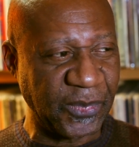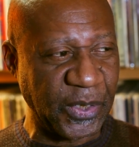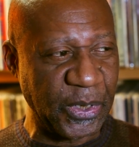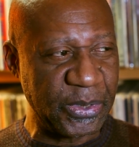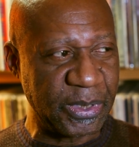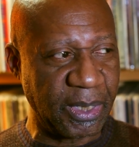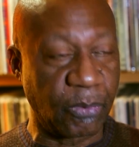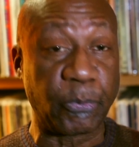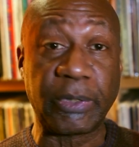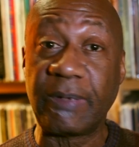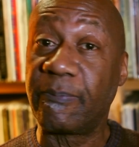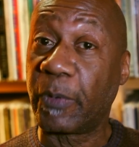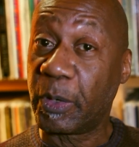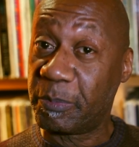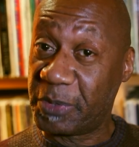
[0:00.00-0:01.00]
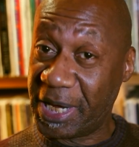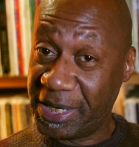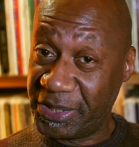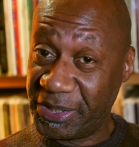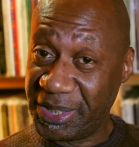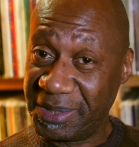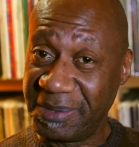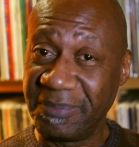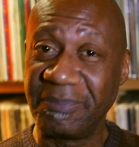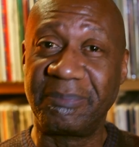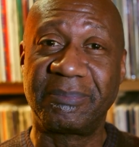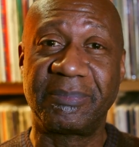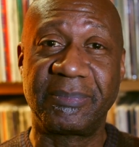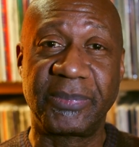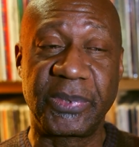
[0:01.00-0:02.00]
there's Reverb Nation.
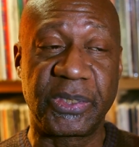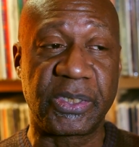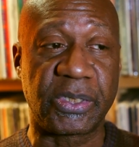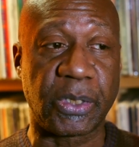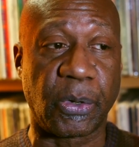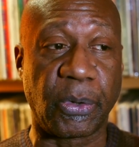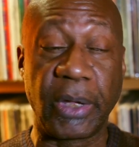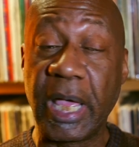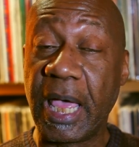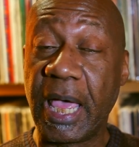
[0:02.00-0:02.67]
So